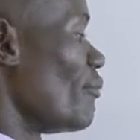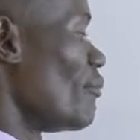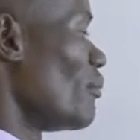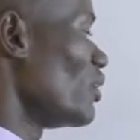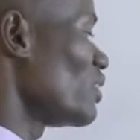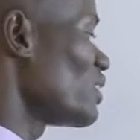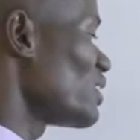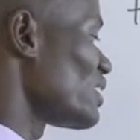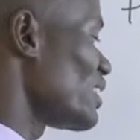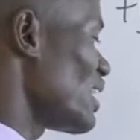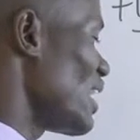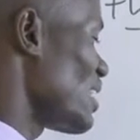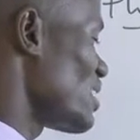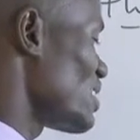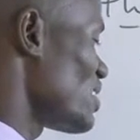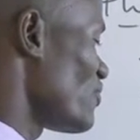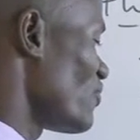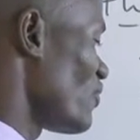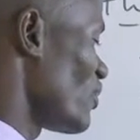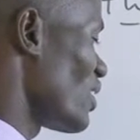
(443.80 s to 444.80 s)
Most
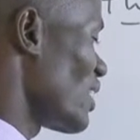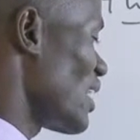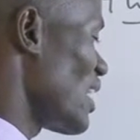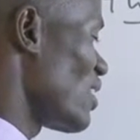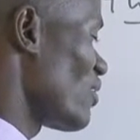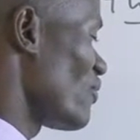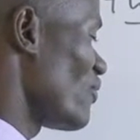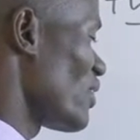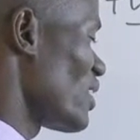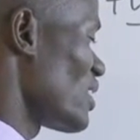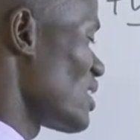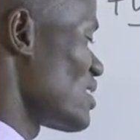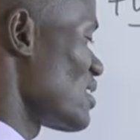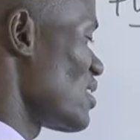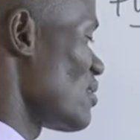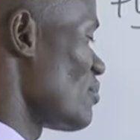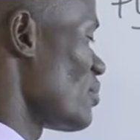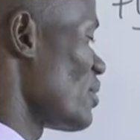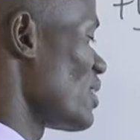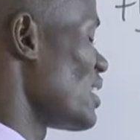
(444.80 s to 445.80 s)
active volcano, for
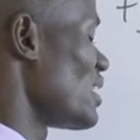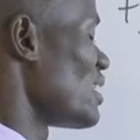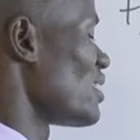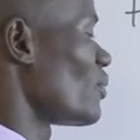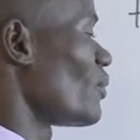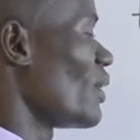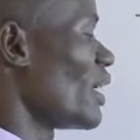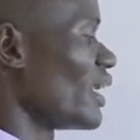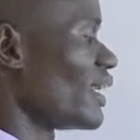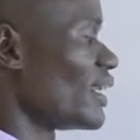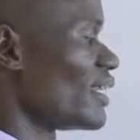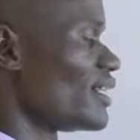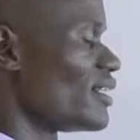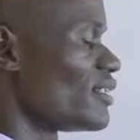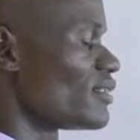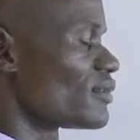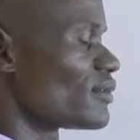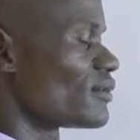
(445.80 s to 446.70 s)
example, in the world,